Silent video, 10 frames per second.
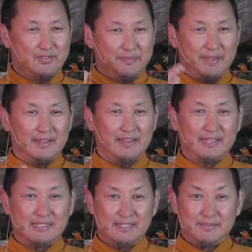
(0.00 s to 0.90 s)
to be
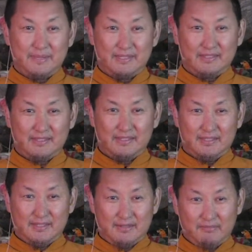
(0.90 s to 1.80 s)
enlightenment.
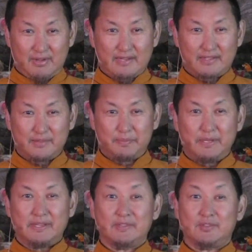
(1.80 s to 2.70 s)
Practice
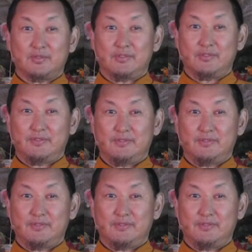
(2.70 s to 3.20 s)
pit instruction.